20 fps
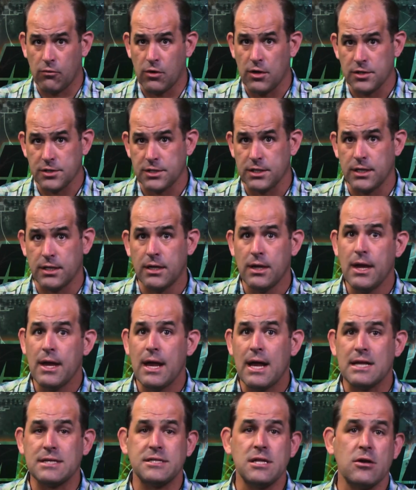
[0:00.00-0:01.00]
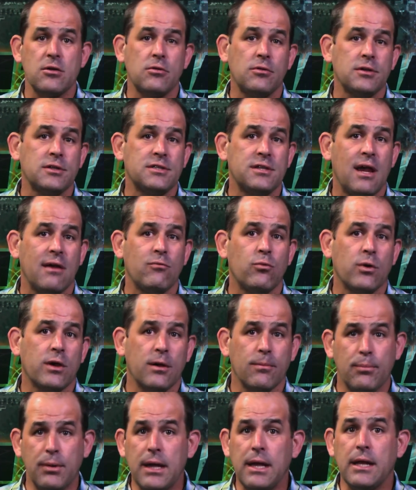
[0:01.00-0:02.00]
of Russia, has not only saved
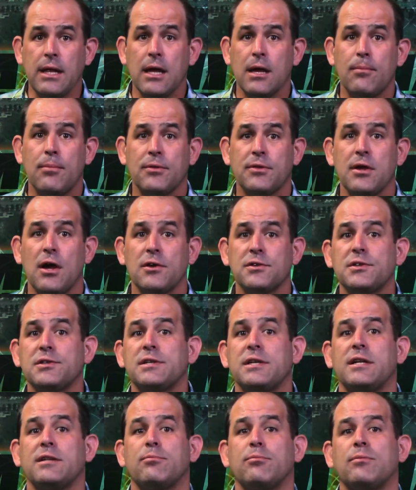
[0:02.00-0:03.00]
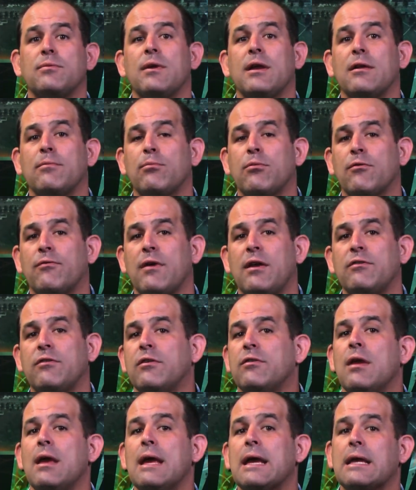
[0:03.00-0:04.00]
Wikipedia, but they also said it, it
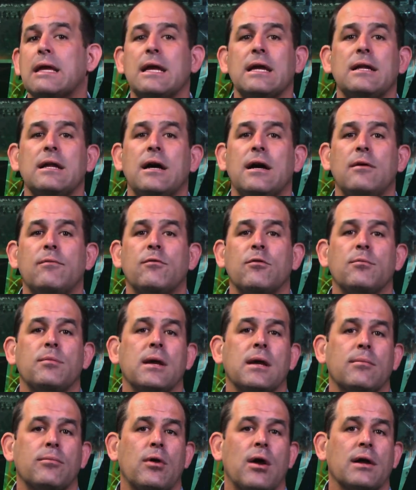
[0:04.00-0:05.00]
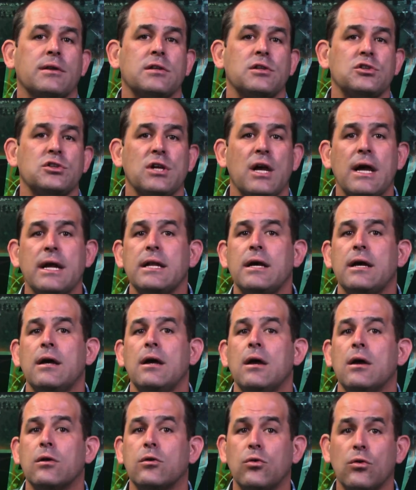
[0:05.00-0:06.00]
prevented GitHub from being blocked in China,
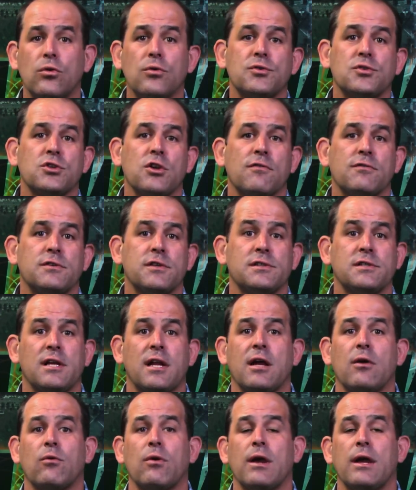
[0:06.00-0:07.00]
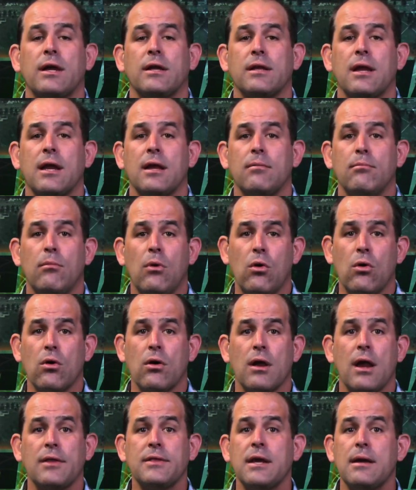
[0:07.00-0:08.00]
Google services in Iran, and more,
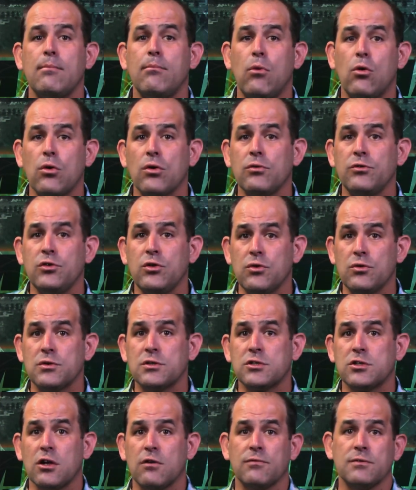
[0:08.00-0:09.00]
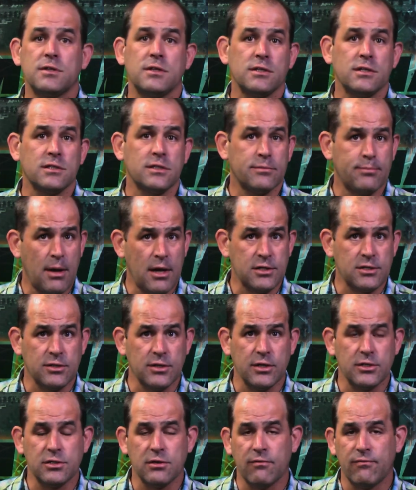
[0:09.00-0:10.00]
and that more news services
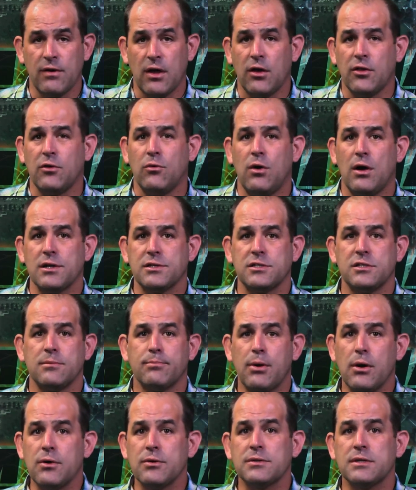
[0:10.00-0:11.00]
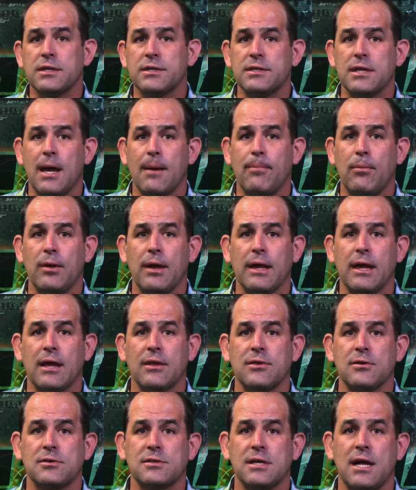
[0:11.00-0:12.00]
especially should follow the Washington Post example and get
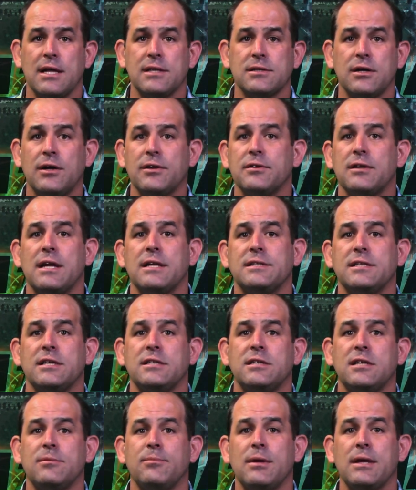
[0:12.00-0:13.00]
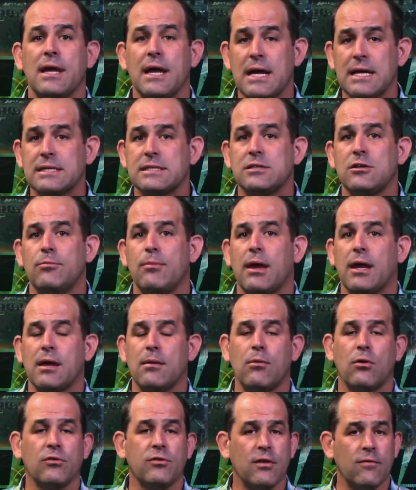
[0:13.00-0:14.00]
their sites on H T T P S to make it
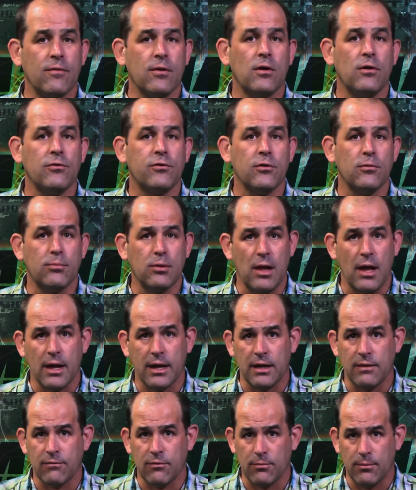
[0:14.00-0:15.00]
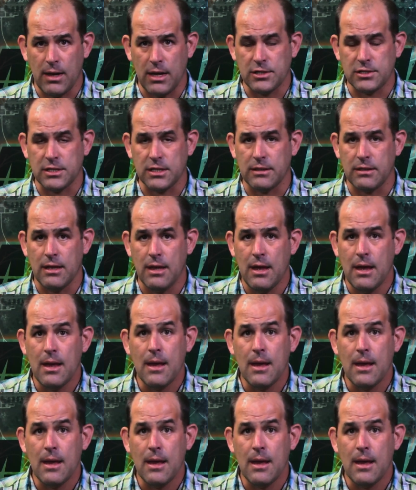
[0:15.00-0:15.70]
more difficult to block information.